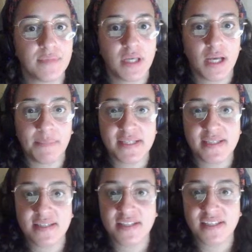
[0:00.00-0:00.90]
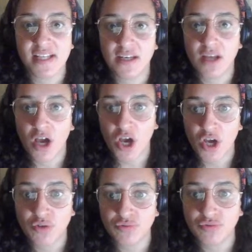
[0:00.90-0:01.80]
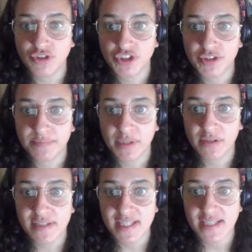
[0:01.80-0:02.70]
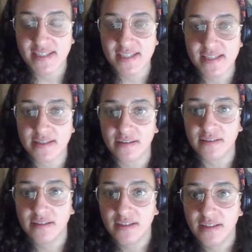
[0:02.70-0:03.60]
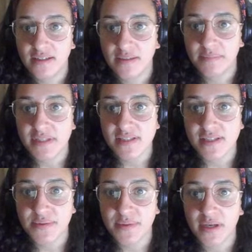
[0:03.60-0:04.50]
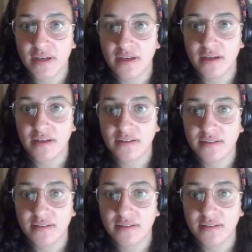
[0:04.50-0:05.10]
I'm listening to Solange, Beyonce's sister. I'm listening to her